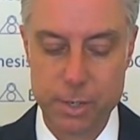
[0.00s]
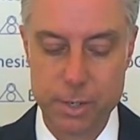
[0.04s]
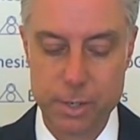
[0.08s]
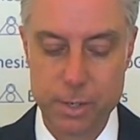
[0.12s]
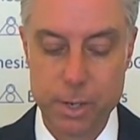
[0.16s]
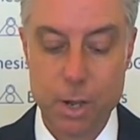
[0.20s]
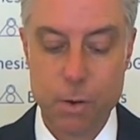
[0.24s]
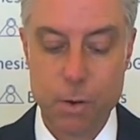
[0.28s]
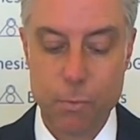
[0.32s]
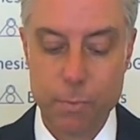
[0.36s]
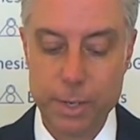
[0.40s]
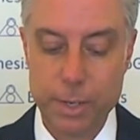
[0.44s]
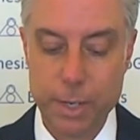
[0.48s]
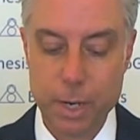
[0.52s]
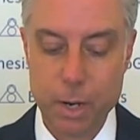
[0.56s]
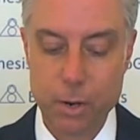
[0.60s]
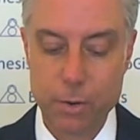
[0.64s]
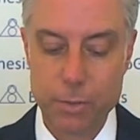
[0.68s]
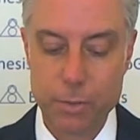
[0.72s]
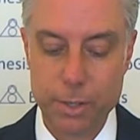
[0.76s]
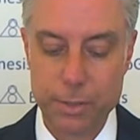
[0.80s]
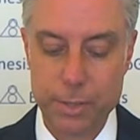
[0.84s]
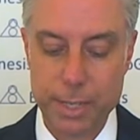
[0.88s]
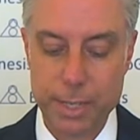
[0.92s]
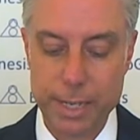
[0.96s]
We know
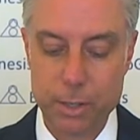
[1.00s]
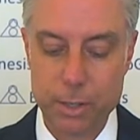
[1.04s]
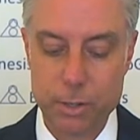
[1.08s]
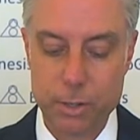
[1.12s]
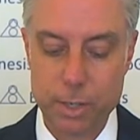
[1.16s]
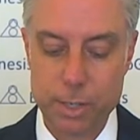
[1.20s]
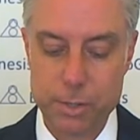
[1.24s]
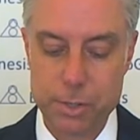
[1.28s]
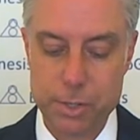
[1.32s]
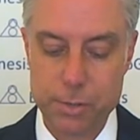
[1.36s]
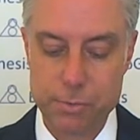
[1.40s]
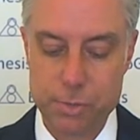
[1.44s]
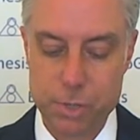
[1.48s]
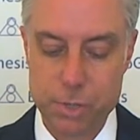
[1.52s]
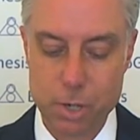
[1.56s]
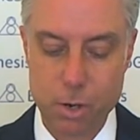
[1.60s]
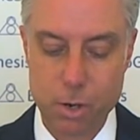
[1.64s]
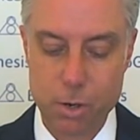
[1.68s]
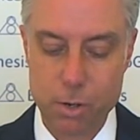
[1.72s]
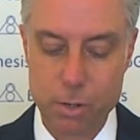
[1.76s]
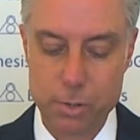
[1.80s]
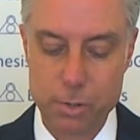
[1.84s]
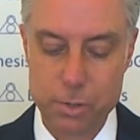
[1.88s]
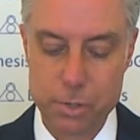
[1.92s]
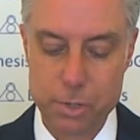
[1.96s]
that the increase of
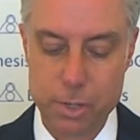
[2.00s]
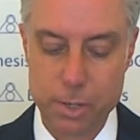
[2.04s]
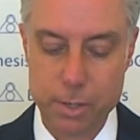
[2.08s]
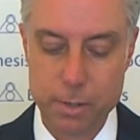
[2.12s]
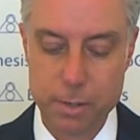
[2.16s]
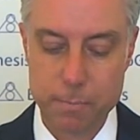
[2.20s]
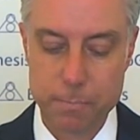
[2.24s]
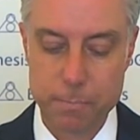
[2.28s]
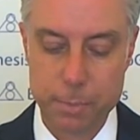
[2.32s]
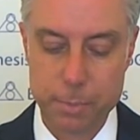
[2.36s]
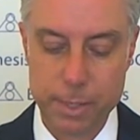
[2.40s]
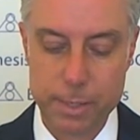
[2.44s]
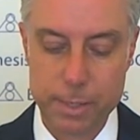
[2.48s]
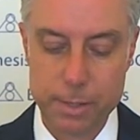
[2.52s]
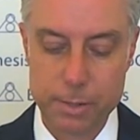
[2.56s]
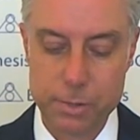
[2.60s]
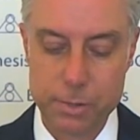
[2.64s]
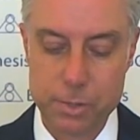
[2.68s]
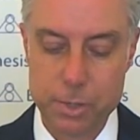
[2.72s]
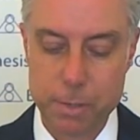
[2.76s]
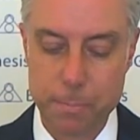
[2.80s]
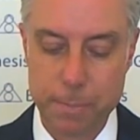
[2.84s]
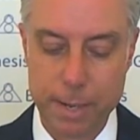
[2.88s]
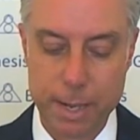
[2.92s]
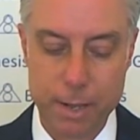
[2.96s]
songs brings
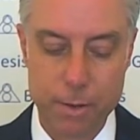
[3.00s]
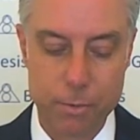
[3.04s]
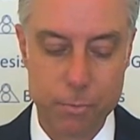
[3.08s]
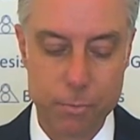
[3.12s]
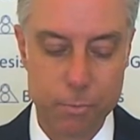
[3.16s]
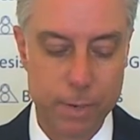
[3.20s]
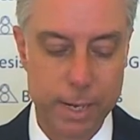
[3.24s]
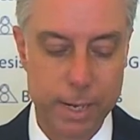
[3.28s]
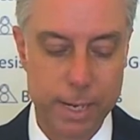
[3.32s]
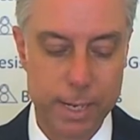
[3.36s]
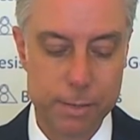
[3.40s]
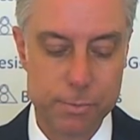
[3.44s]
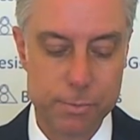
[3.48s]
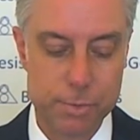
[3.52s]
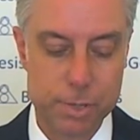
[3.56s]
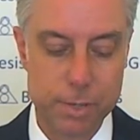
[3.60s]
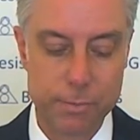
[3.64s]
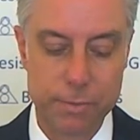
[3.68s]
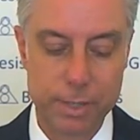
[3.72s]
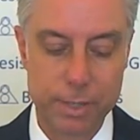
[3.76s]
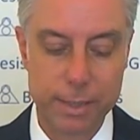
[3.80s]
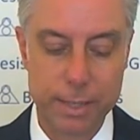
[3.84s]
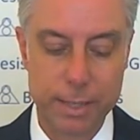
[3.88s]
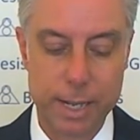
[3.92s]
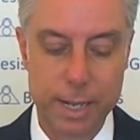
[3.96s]
about waves of
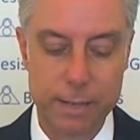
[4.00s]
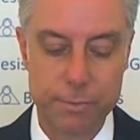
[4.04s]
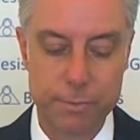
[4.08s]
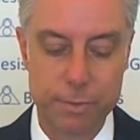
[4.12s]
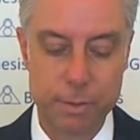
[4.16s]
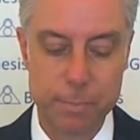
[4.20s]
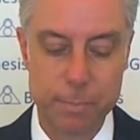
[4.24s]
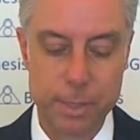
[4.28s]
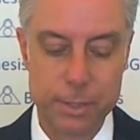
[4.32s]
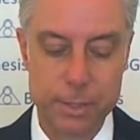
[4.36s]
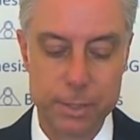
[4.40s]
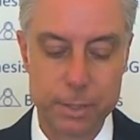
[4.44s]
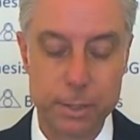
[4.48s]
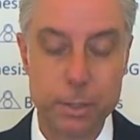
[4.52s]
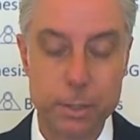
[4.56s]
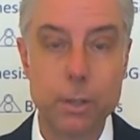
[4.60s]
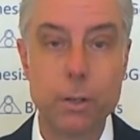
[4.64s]
enlivenment.